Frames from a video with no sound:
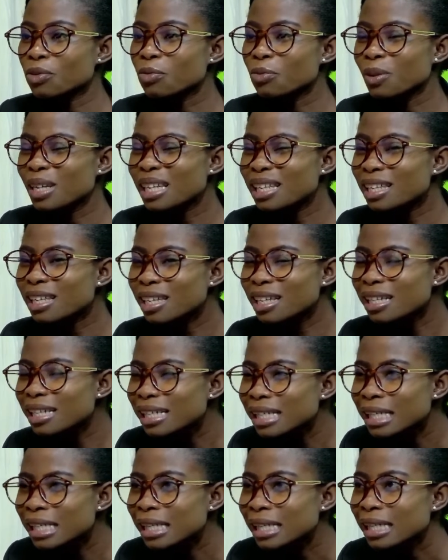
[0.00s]
really
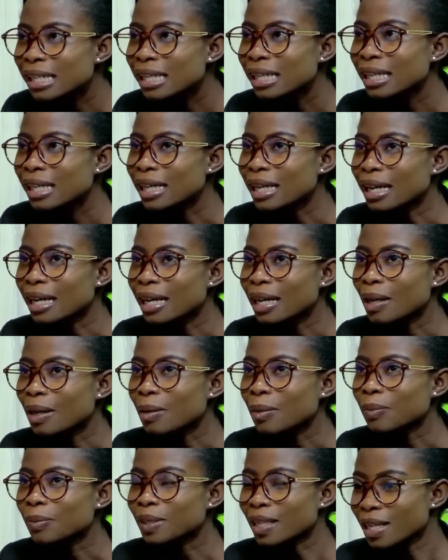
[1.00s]

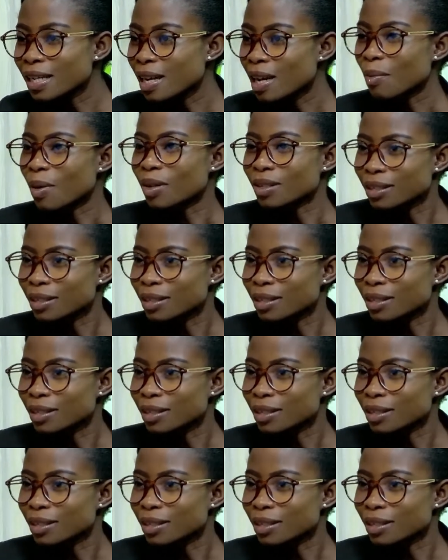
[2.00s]
uh, think about